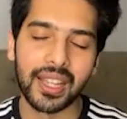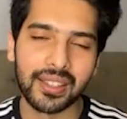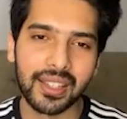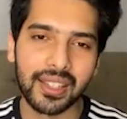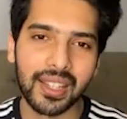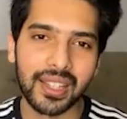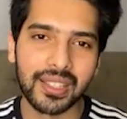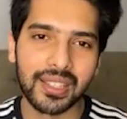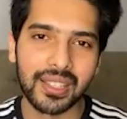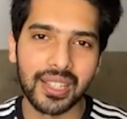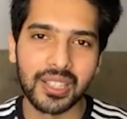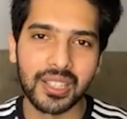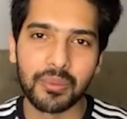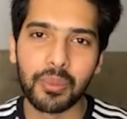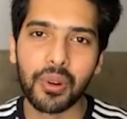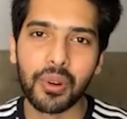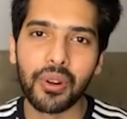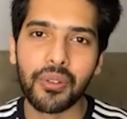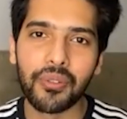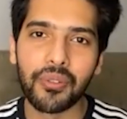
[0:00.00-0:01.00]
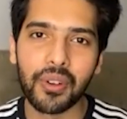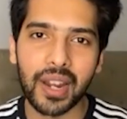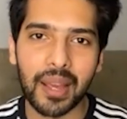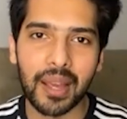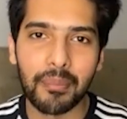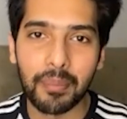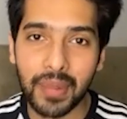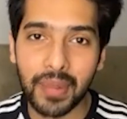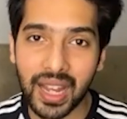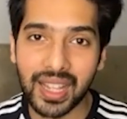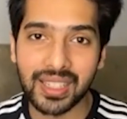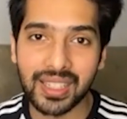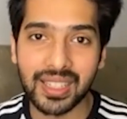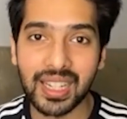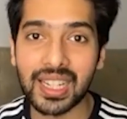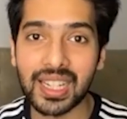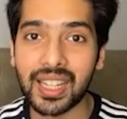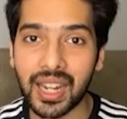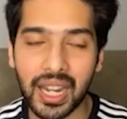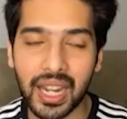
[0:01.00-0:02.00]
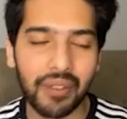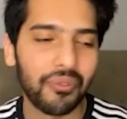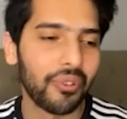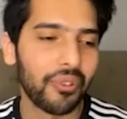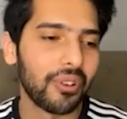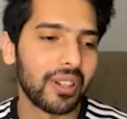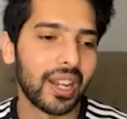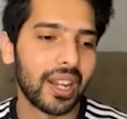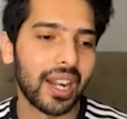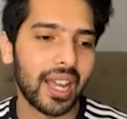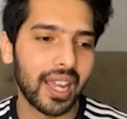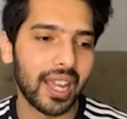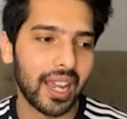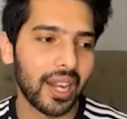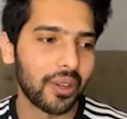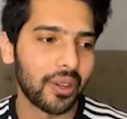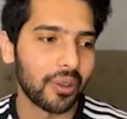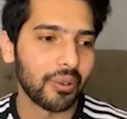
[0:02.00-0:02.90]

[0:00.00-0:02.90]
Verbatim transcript: I think it's it's beautiful. I'm blessed and grateful that I get